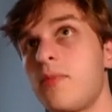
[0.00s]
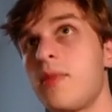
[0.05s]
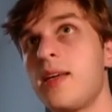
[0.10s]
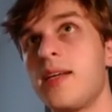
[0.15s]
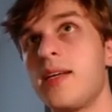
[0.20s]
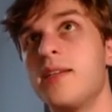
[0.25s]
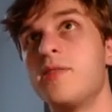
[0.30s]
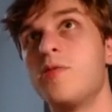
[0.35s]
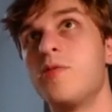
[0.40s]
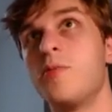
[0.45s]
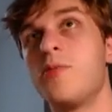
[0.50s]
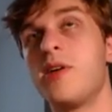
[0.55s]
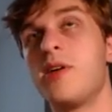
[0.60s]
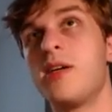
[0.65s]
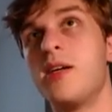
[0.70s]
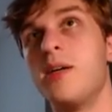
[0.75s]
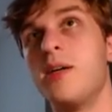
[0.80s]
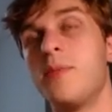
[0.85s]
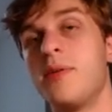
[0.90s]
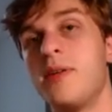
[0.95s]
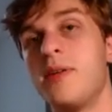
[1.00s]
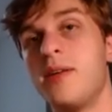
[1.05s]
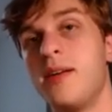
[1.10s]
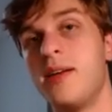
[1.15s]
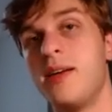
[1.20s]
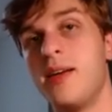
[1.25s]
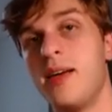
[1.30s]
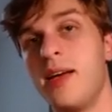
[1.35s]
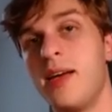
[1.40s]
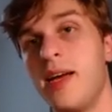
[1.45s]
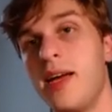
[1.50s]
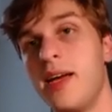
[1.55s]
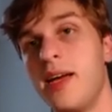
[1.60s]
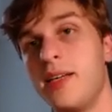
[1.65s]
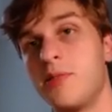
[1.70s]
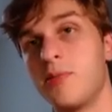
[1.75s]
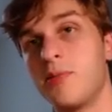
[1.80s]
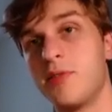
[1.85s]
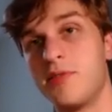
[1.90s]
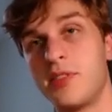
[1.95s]
this will bring up a
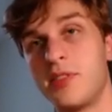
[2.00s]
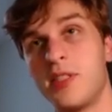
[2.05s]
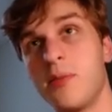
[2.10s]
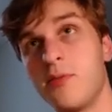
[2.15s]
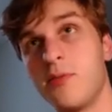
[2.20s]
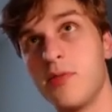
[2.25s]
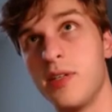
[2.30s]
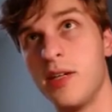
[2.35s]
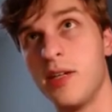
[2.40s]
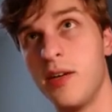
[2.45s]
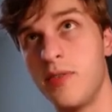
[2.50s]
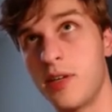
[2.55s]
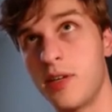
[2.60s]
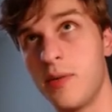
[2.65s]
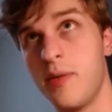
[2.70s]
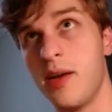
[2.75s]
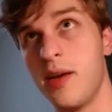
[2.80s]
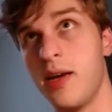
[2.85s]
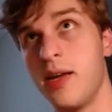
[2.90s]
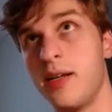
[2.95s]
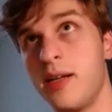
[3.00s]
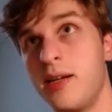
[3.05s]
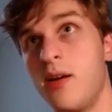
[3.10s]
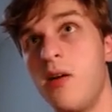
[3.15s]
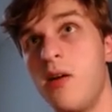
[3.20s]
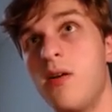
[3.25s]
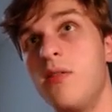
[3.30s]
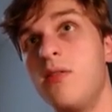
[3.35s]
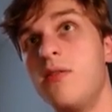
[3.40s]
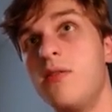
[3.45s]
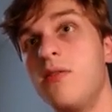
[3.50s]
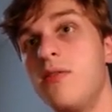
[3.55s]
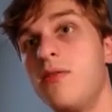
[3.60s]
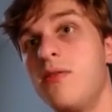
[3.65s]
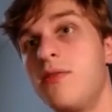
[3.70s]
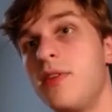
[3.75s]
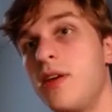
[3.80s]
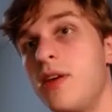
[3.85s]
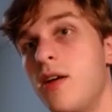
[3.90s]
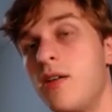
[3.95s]
sort of summary of the command and
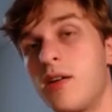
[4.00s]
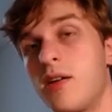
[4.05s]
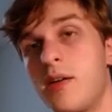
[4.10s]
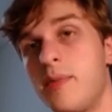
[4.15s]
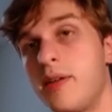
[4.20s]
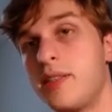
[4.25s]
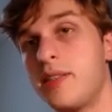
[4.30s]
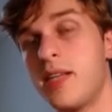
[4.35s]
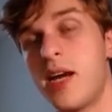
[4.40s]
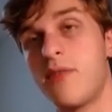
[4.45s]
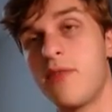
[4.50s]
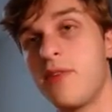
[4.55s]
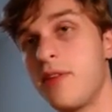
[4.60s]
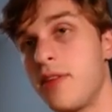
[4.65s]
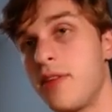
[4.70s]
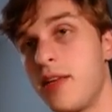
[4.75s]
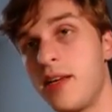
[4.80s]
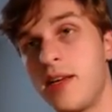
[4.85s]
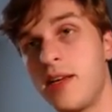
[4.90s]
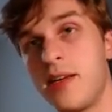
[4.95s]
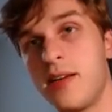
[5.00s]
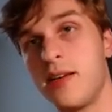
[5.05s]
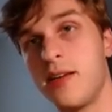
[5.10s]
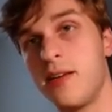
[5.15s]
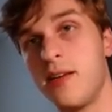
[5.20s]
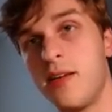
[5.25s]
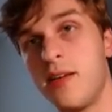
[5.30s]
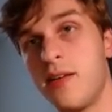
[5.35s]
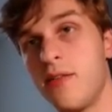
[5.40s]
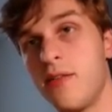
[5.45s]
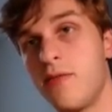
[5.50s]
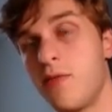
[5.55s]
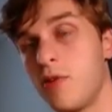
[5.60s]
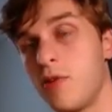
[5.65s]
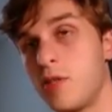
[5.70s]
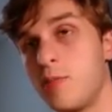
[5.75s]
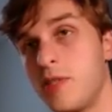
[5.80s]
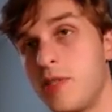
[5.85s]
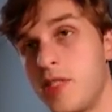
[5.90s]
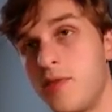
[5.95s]
all the arguments, everything for
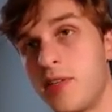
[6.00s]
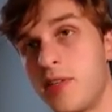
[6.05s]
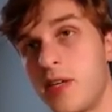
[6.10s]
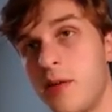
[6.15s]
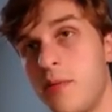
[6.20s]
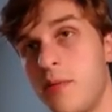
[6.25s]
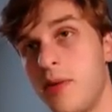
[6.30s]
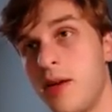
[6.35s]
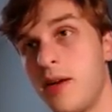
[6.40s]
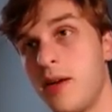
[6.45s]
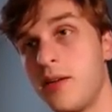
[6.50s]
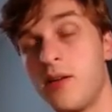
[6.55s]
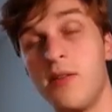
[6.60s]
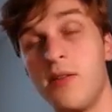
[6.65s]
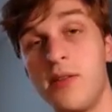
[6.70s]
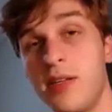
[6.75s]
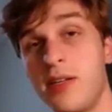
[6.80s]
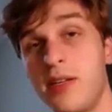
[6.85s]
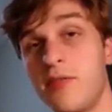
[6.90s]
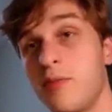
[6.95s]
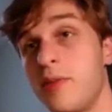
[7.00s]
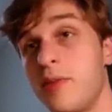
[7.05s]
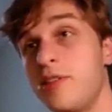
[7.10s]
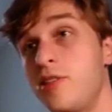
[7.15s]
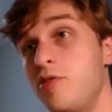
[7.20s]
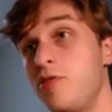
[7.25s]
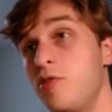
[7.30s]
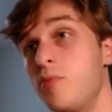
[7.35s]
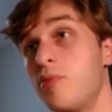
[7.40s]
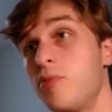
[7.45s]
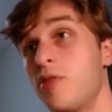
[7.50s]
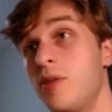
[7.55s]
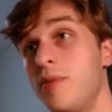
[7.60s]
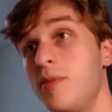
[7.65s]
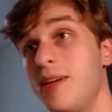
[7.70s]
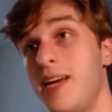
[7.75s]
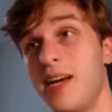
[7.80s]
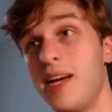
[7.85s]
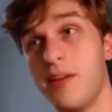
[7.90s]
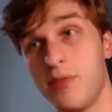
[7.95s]
a specific command, all the information you'd
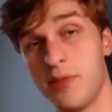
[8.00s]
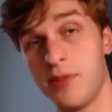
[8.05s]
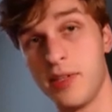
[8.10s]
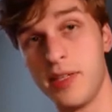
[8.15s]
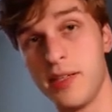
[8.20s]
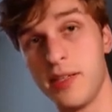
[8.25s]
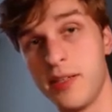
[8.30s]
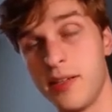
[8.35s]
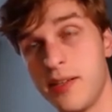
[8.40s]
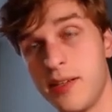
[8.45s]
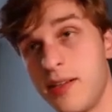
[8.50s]
probably ever need.